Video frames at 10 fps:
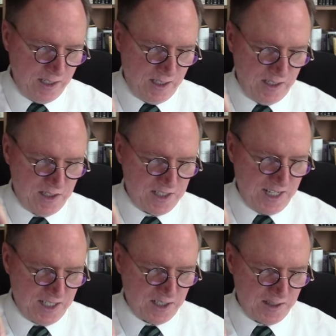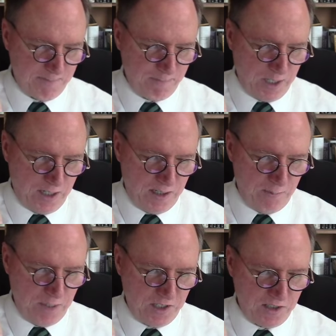is, as uh,
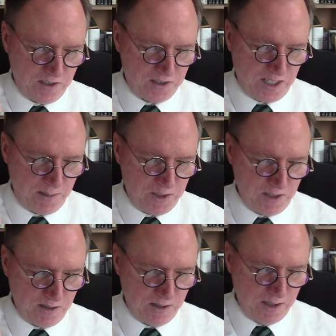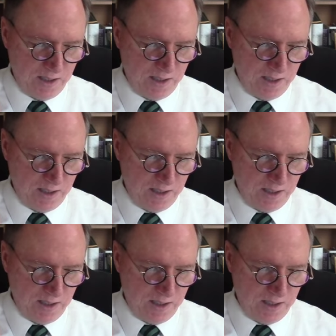Machen describes here,